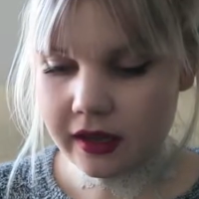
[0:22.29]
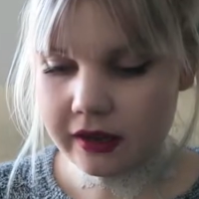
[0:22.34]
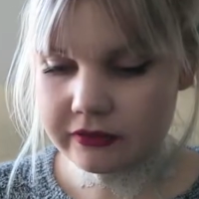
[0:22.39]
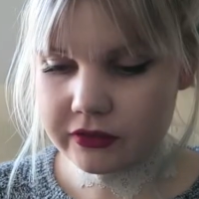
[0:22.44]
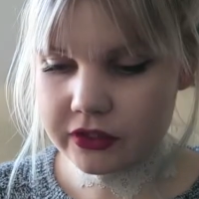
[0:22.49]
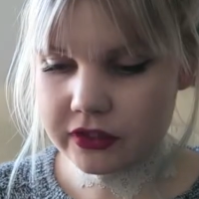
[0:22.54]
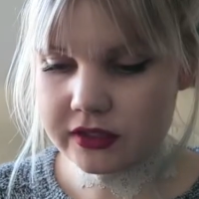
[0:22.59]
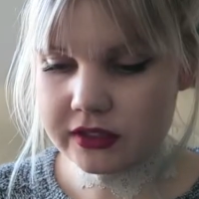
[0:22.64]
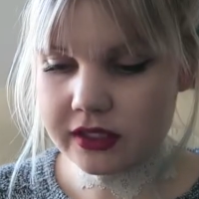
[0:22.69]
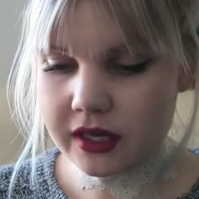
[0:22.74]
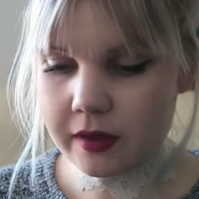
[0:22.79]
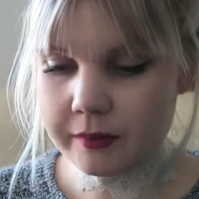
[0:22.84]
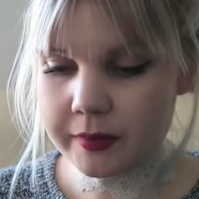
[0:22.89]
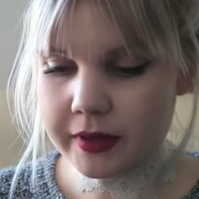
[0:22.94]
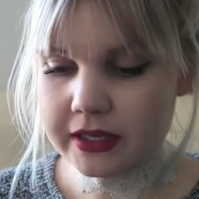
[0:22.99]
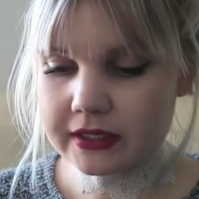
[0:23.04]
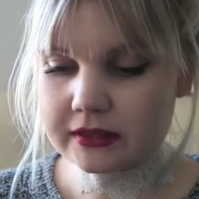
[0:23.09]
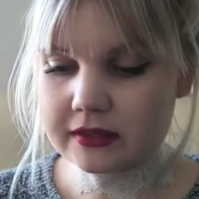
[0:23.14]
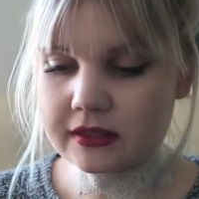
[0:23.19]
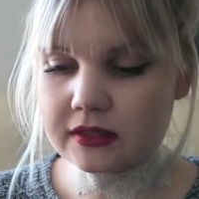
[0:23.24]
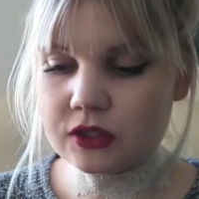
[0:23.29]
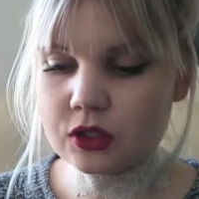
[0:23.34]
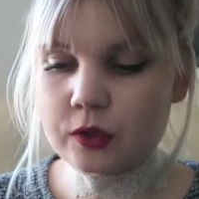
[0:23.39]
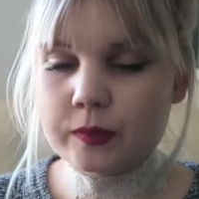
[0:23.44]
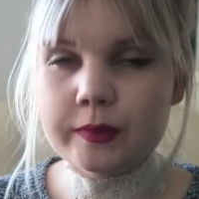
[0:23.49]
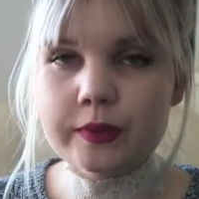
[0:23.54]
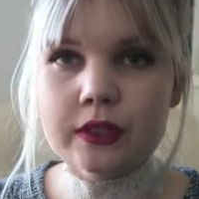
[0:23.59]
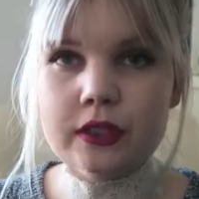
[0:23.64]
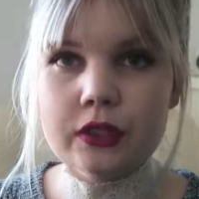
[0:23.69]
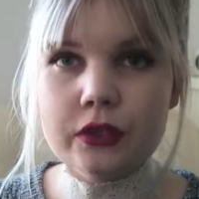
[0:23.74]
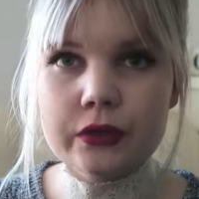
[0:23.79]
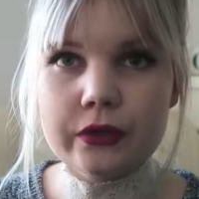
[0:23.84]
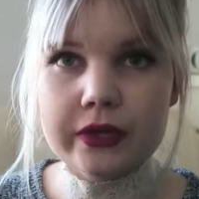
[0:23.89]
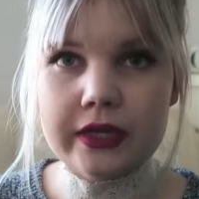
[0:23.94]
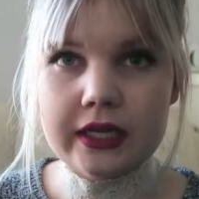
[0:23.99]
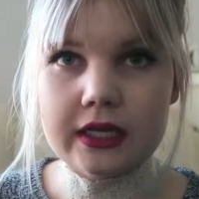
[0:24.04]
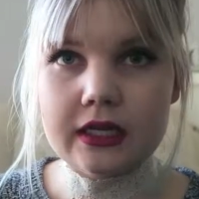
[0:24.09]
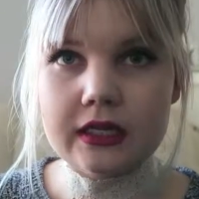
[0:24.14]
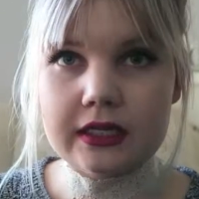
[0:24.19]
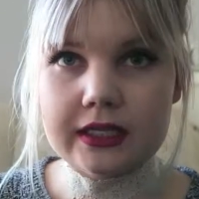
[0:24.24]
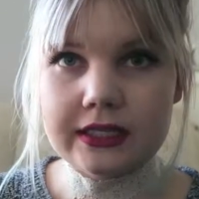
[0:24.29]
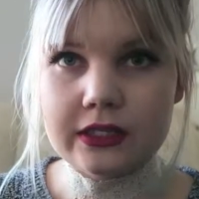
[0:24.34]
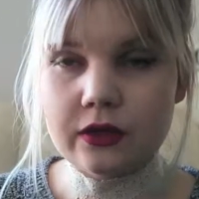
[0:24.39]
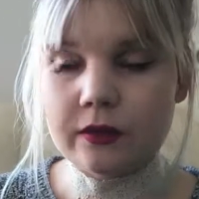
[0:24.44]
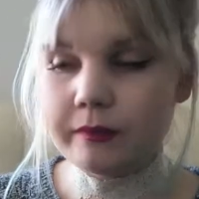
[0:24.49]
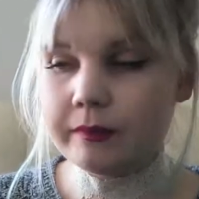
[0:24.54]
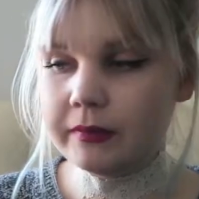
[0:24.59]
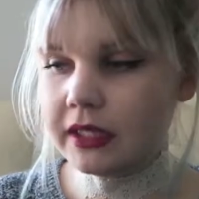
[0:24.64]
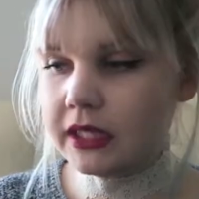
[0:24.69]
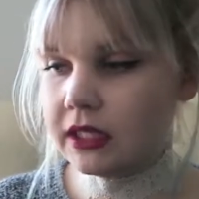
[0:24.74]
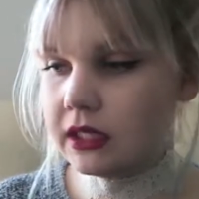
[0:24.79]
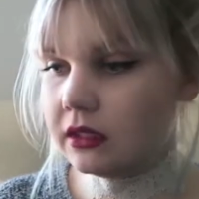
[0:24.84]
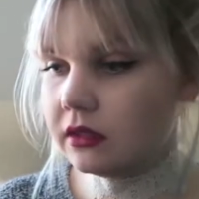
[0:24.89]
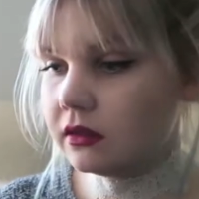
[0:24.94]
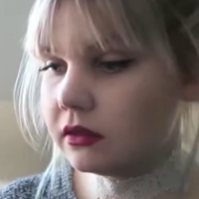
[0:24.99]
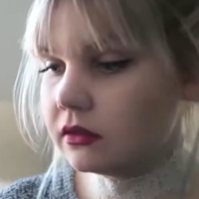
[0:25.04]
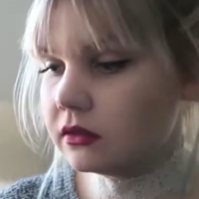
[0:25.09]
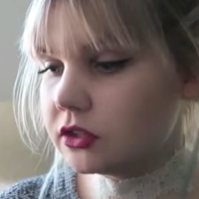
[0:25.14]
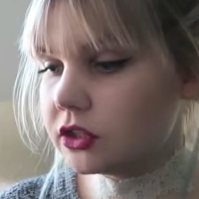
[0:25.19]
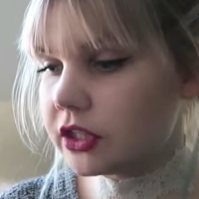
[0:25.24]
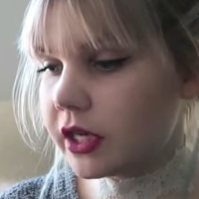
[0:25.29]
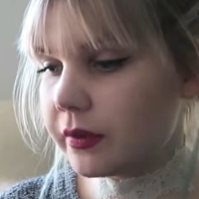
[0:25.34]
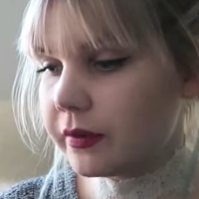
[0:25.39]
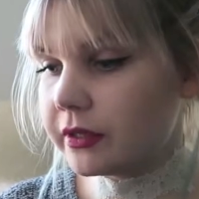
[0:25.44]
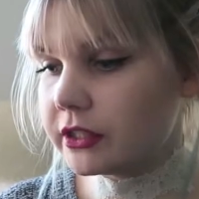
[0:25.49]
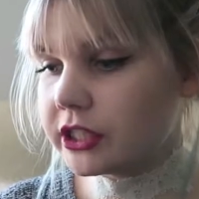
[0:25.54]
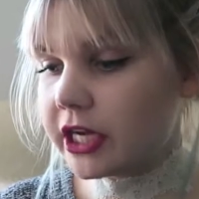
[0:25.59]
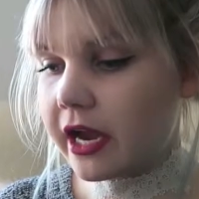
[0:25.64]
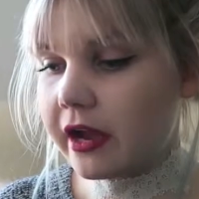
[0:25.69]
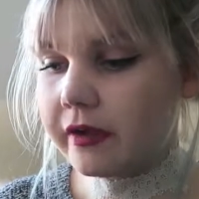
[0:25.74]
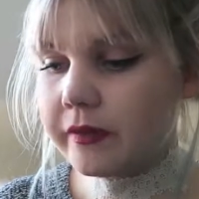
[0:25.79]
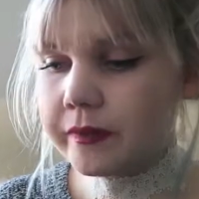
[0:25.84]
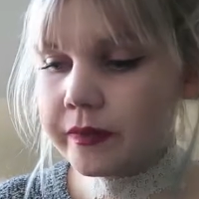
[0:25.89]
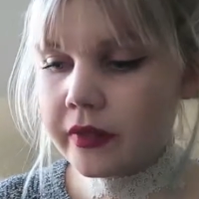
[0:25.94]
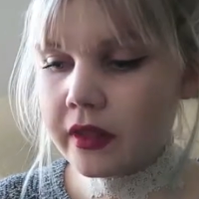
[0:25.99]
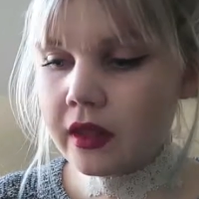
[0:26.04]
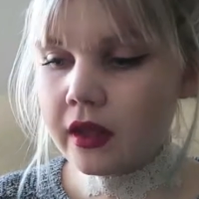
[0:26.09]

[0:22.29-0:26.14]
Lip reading: I've used up is the Soap & Glory Clean On Me shower gel,